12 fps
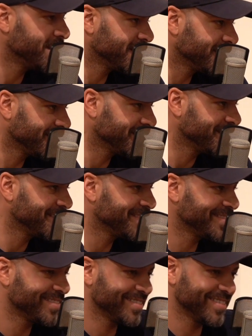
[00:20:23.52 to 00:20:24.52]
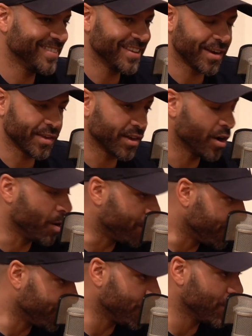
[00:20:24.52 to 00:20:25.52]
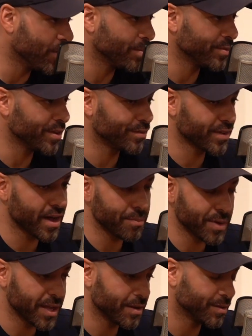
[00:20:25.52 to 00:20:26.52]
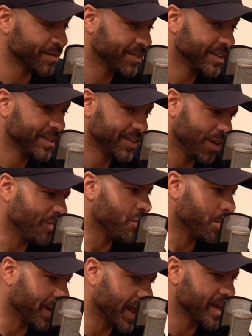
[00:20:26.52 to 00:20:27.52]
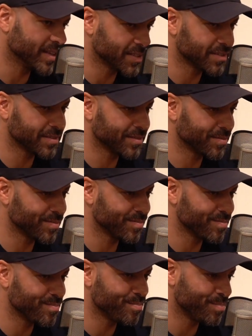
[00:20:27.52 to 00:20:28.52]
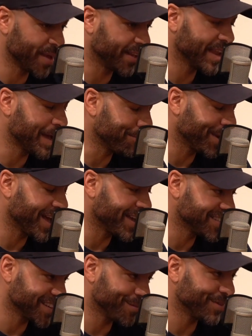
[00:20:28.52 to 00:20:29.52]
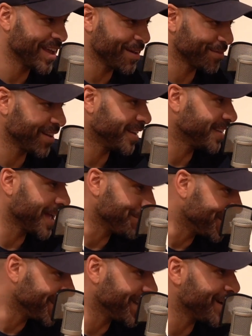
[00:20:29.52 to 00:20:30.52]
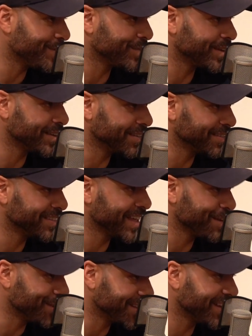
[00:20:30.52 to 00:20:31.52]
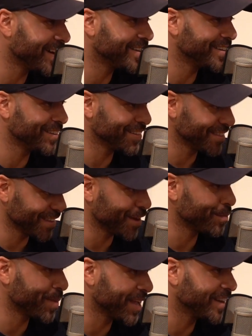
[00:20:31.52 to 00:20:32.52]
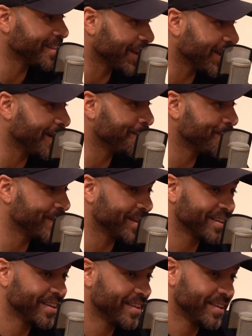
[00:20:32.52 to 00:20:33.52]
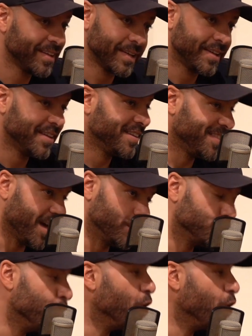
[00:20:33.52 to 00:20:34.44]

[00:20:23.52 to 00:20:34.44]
you've got to perform. You've come in and not replaced big name players that have left, like Damien Duff and David Dunn that have been at the club, but that was